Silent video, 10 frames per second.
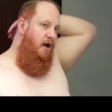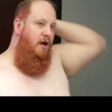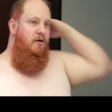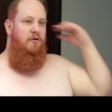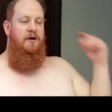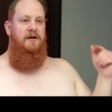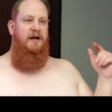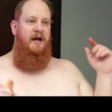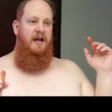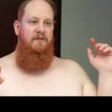Oh,
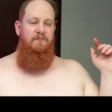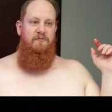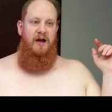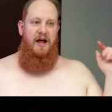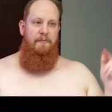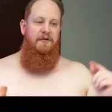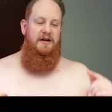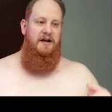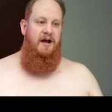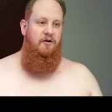and I am
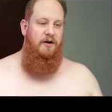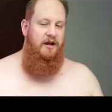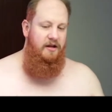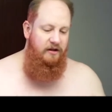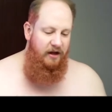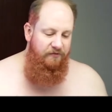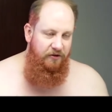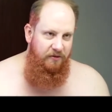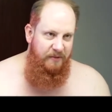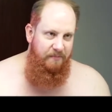happily now a
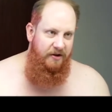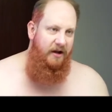full member